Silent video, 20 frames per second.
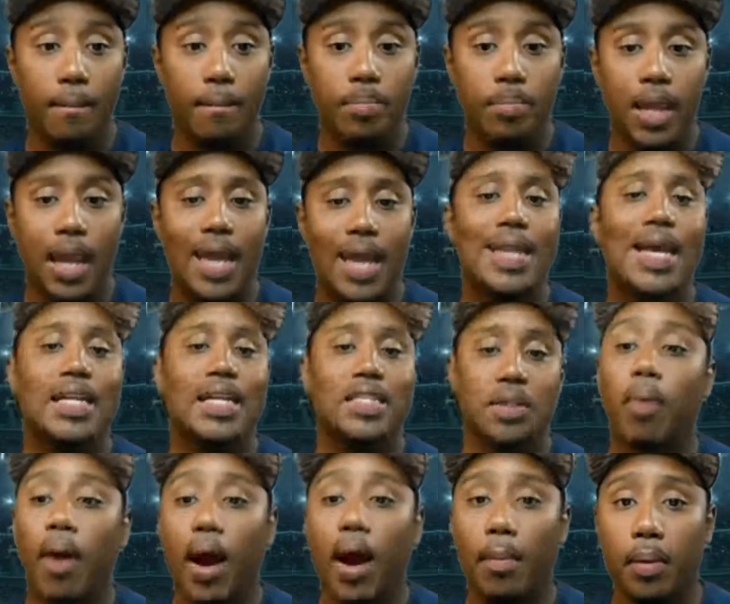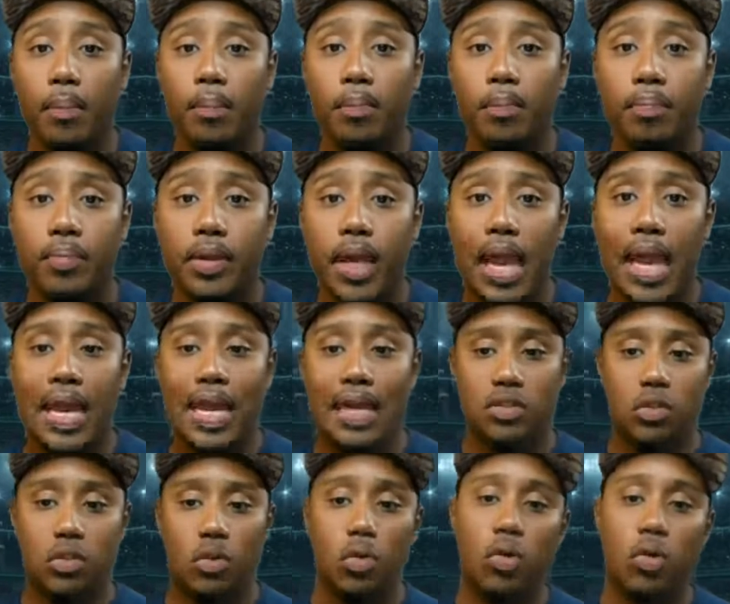And that's a problem. And as an
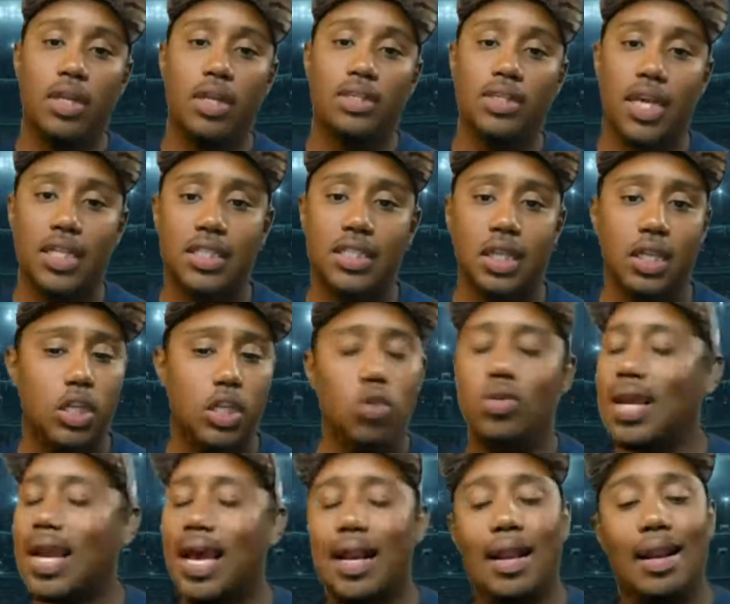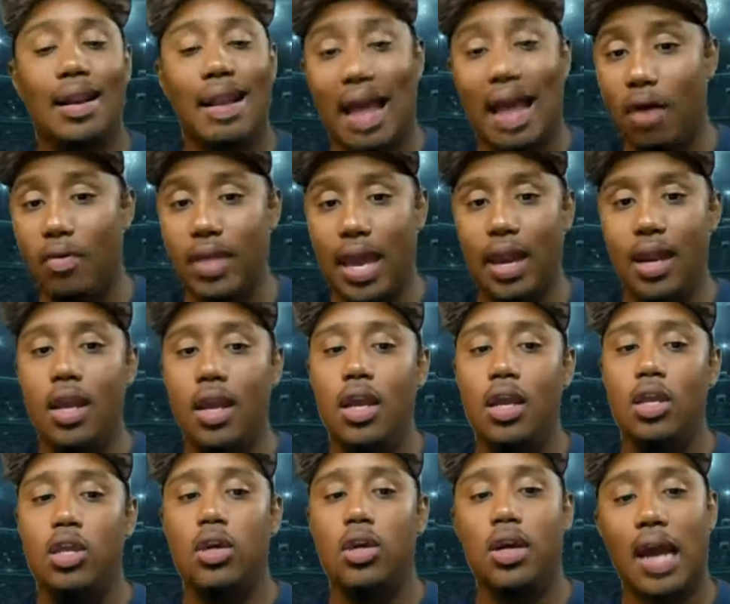organization, you can't allow that.
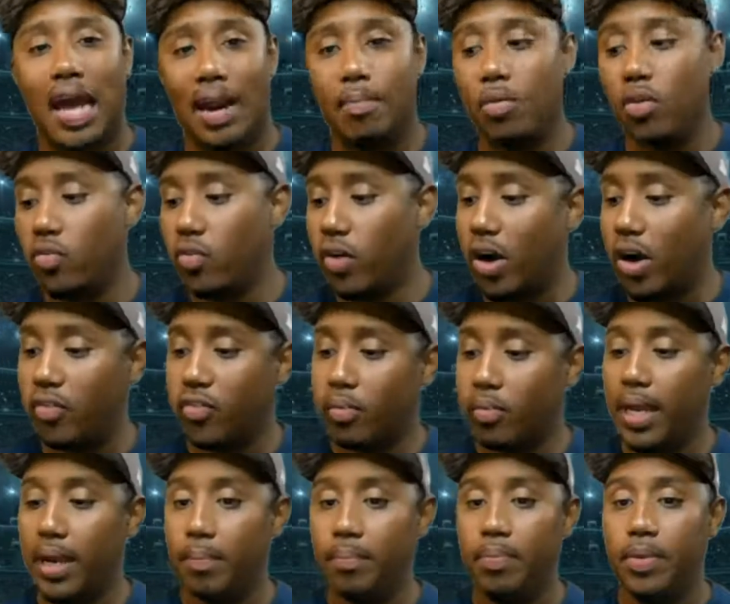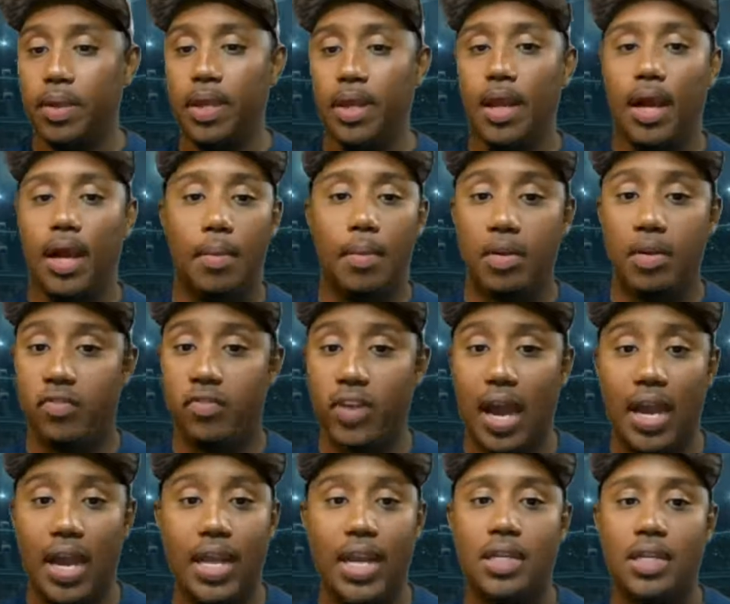You got to move off from him. If not,
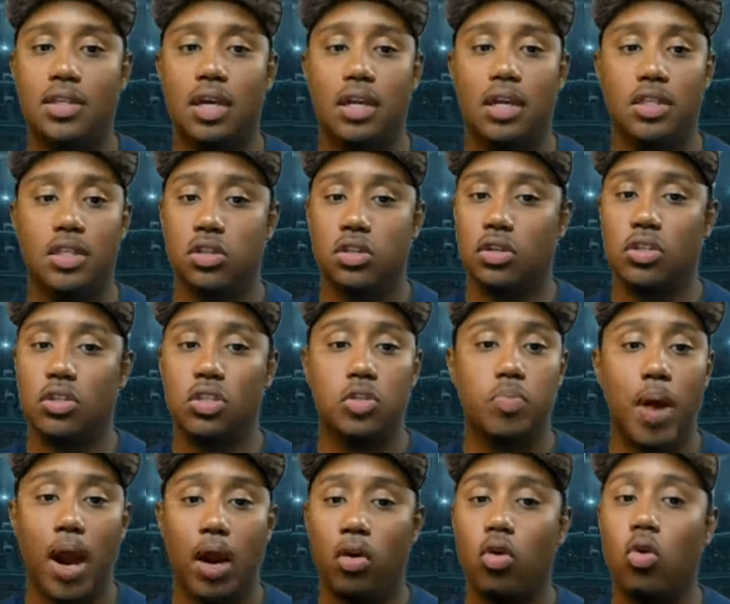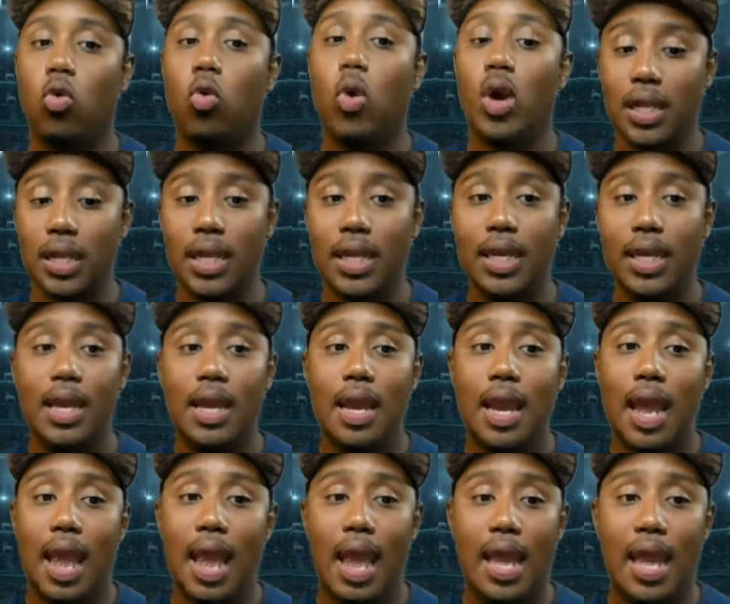it's going to start to spiral quickly.
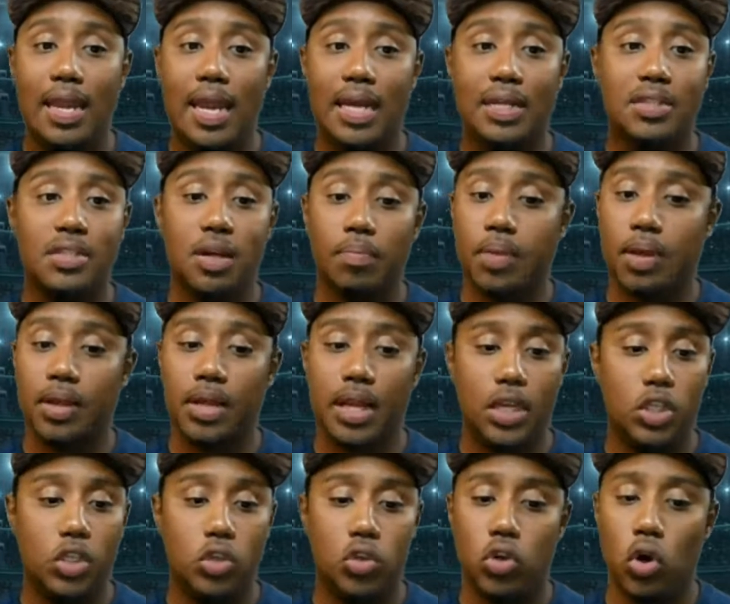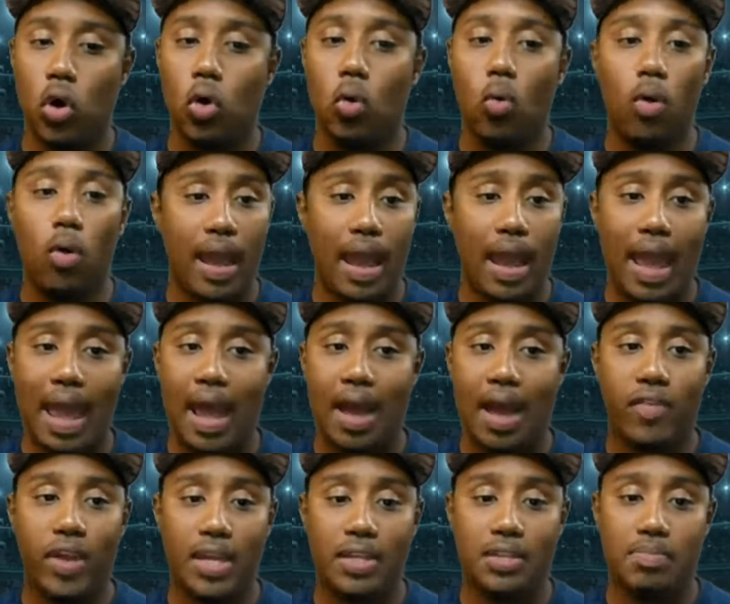And that's something that you don't want to have
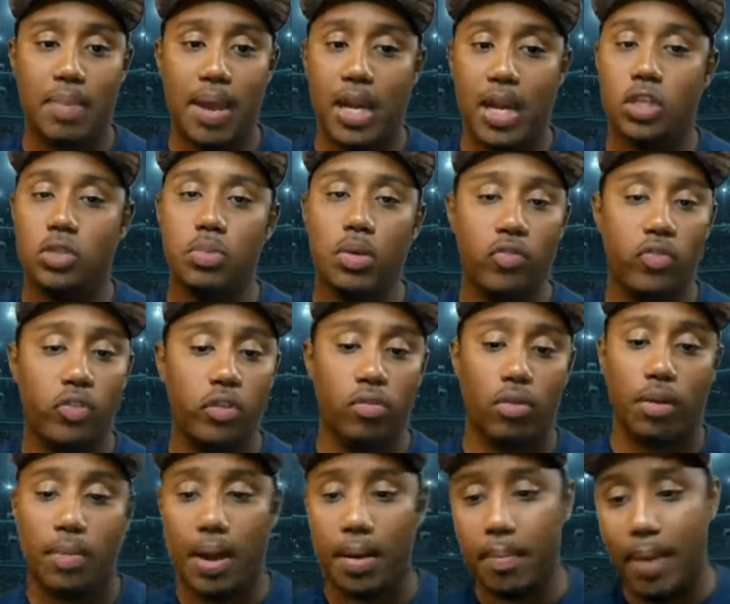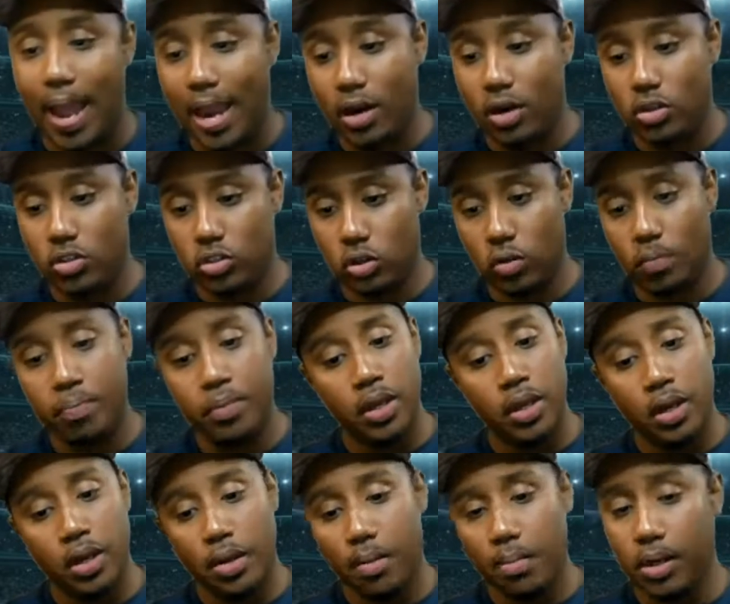as management for the Green Bay Packers. So,
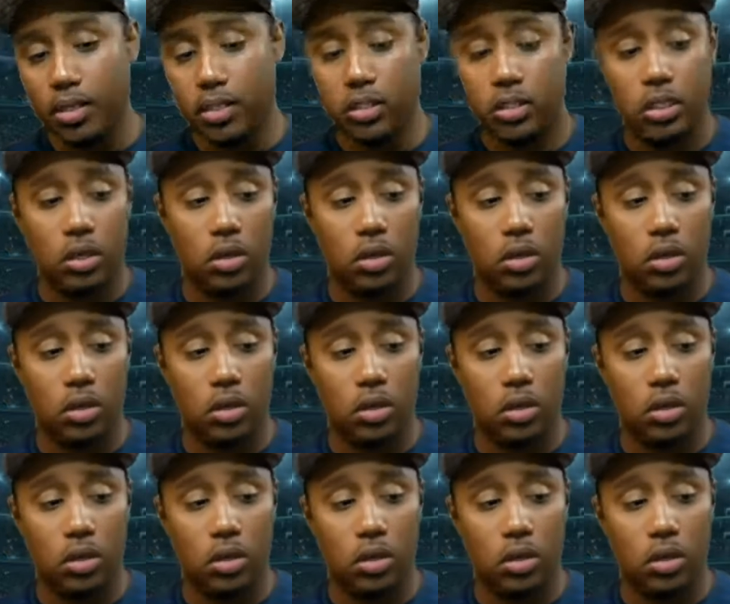but